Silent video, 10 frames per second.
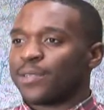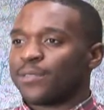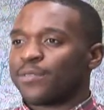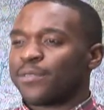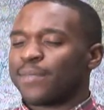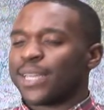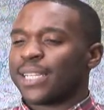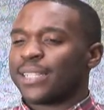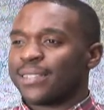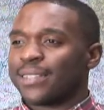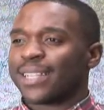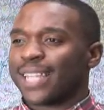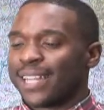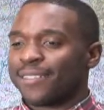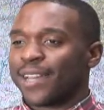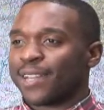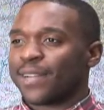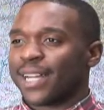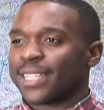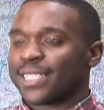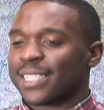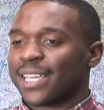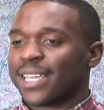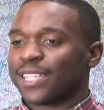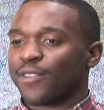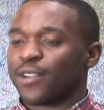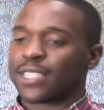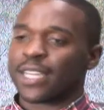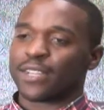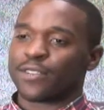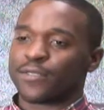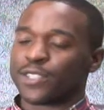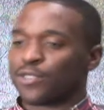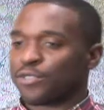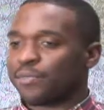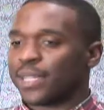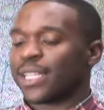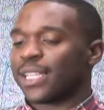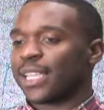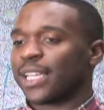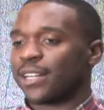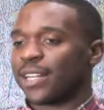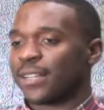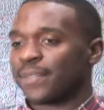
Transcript: We've made a lot of headway, I can say, as far as like over social media and the internet.